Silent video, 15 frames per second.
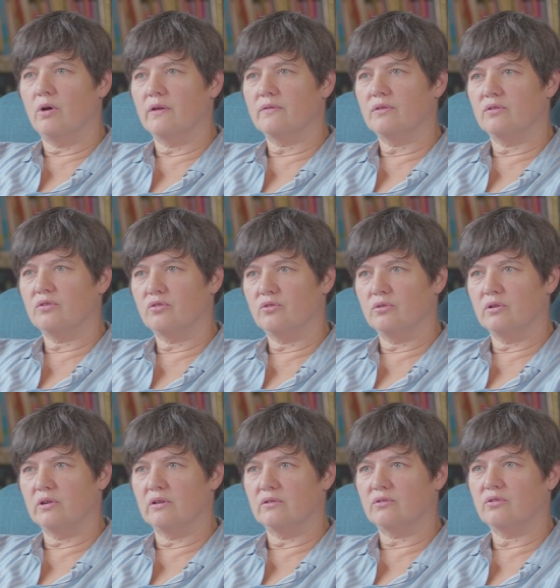want the
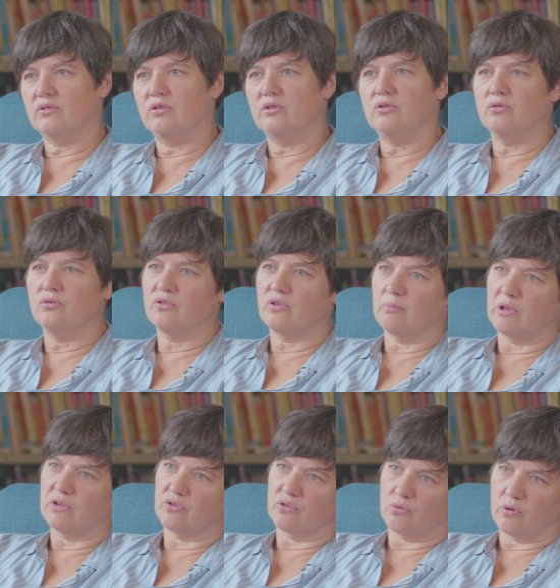students to use them as a